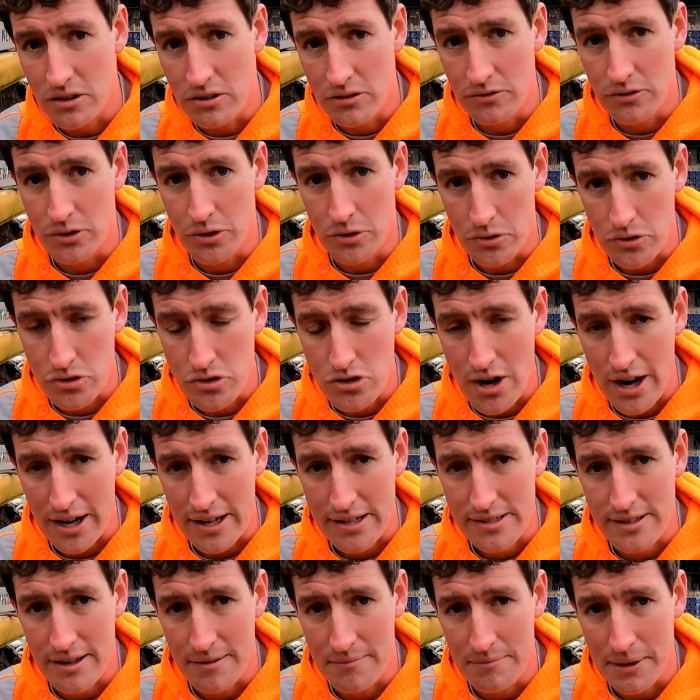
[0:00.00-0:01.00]
of your
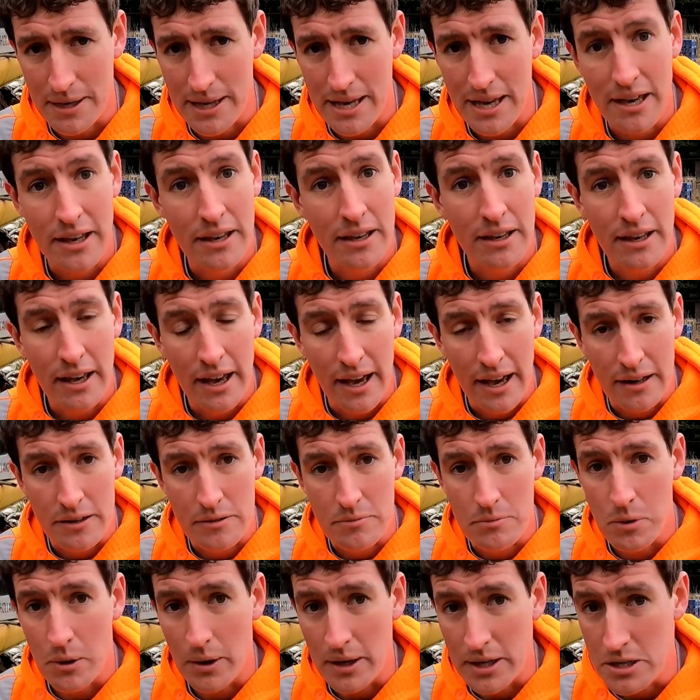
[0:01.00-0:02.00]
track assembly
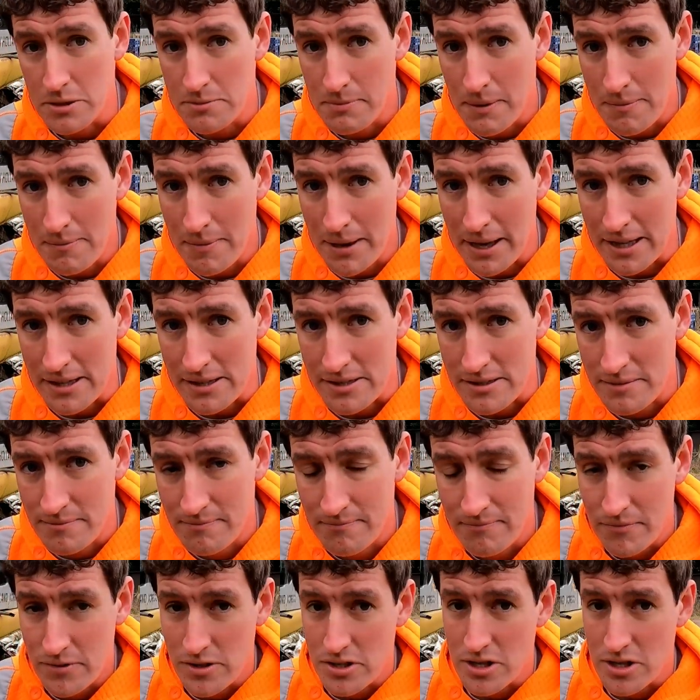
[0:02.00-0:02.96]
and what each bit means.